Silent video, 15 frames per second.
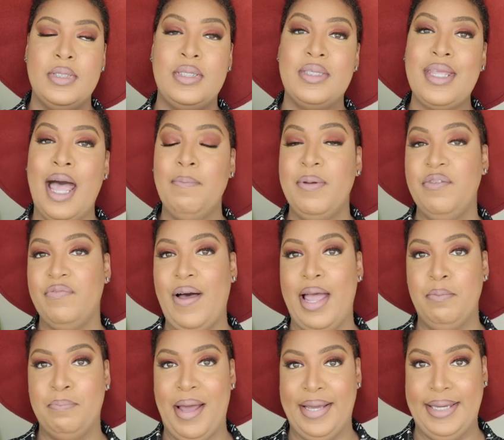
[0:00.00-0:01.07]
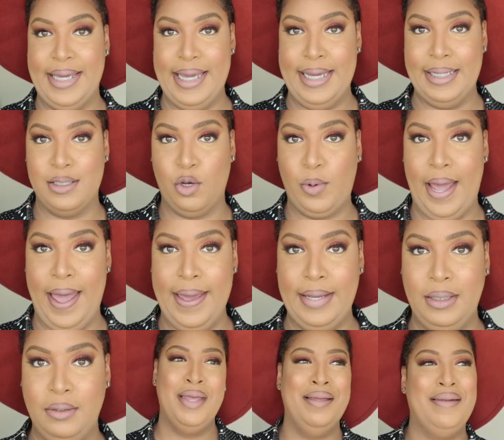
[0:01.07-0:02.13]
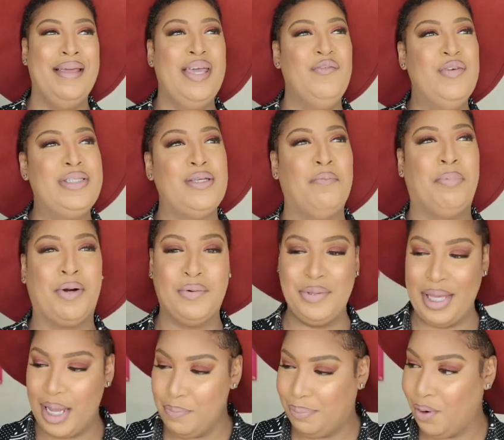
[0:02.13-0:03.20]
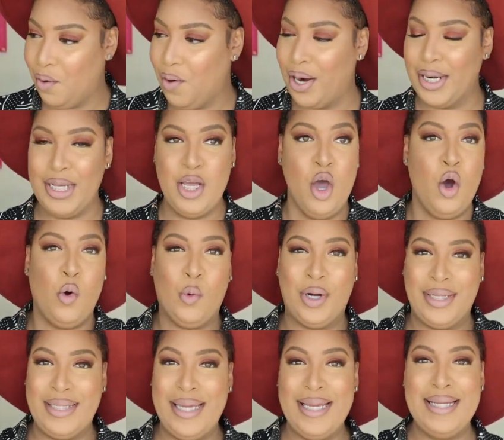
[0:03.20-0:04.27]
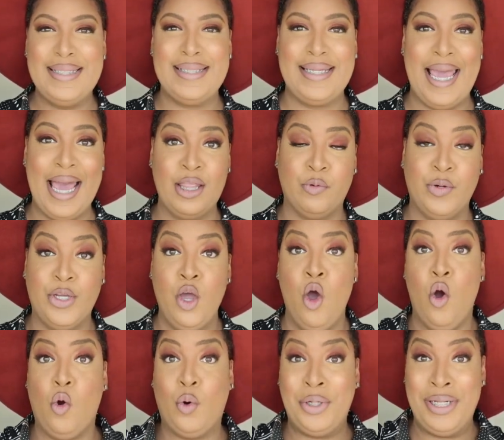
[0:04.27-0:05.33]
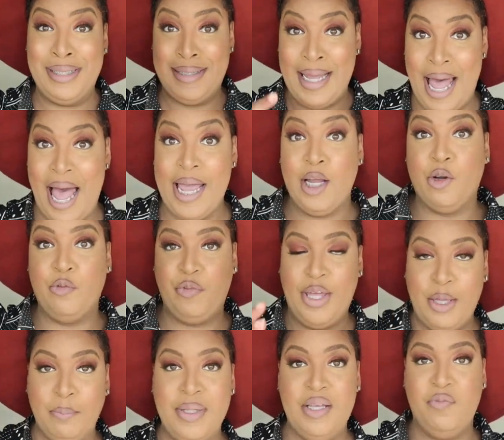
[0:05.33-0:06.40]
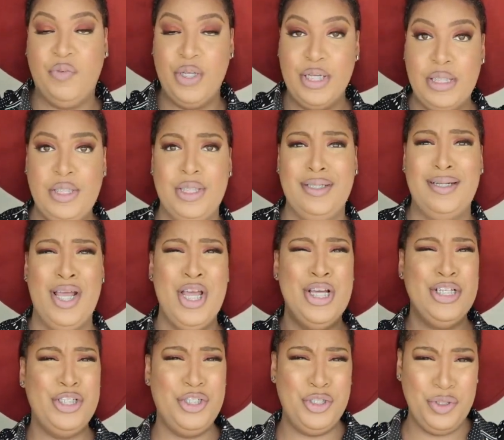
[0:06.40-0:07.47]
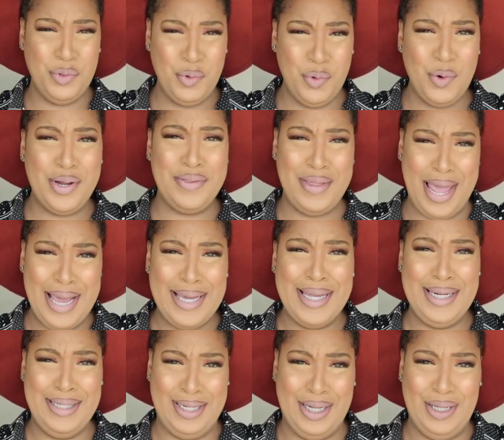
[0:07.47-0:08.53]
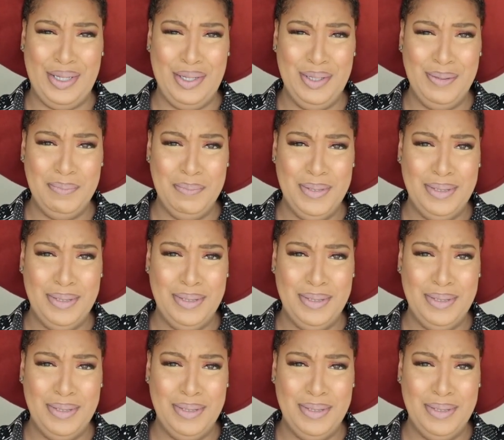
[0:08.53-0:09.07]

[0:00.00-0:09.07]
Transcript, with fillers: stop inviting my kids, okay? Now, if it's a birthday party or a kids gathering or an entire family function, sure, they can come.